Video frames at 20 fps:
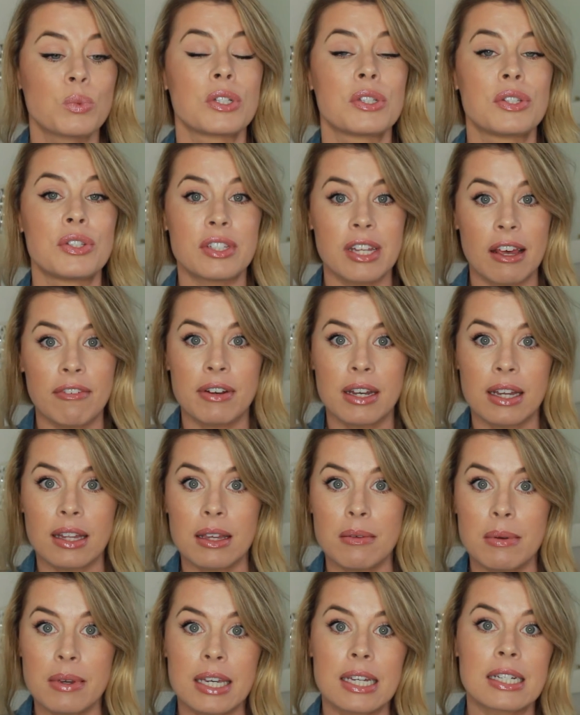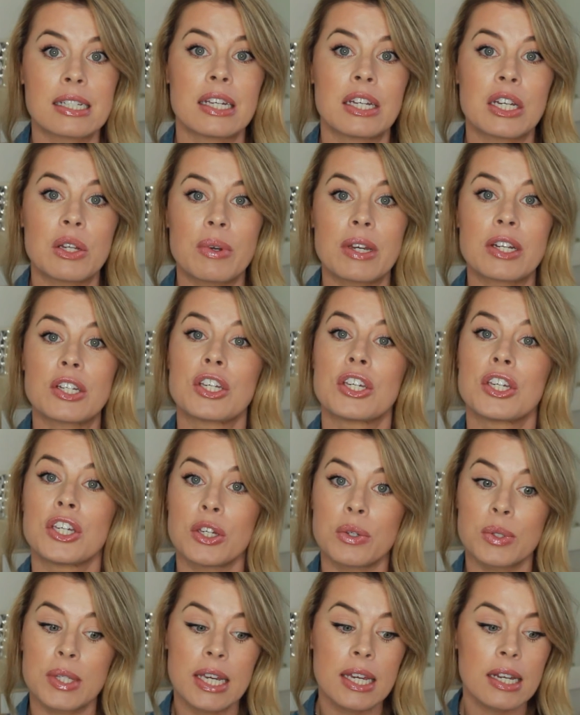will definitely be continuing to
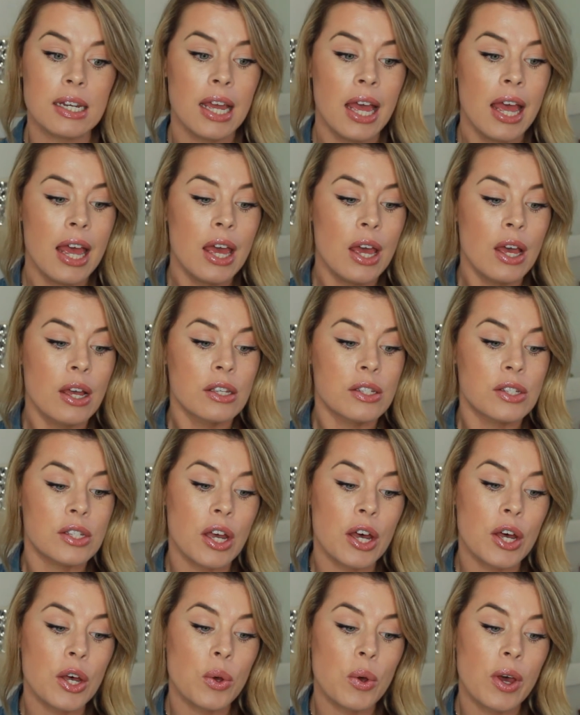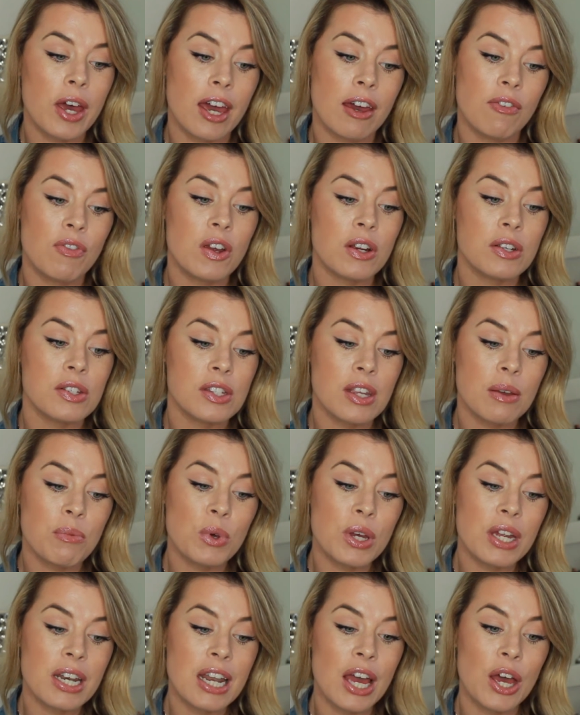use it. So if you're
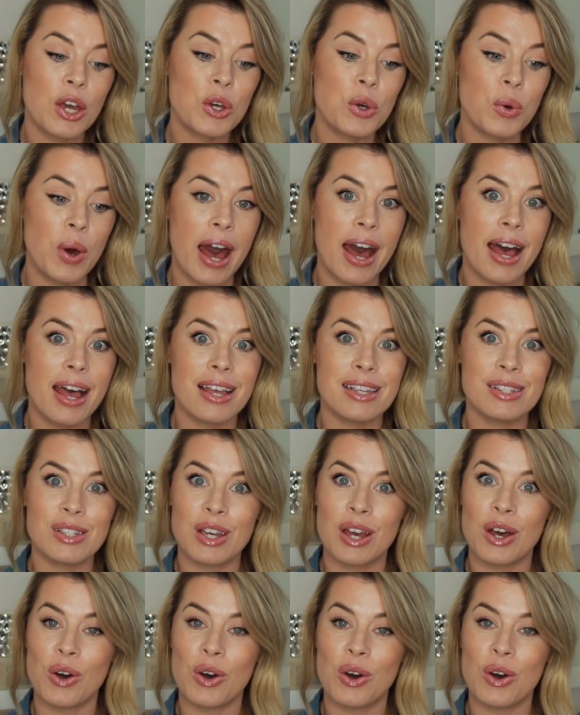someone who has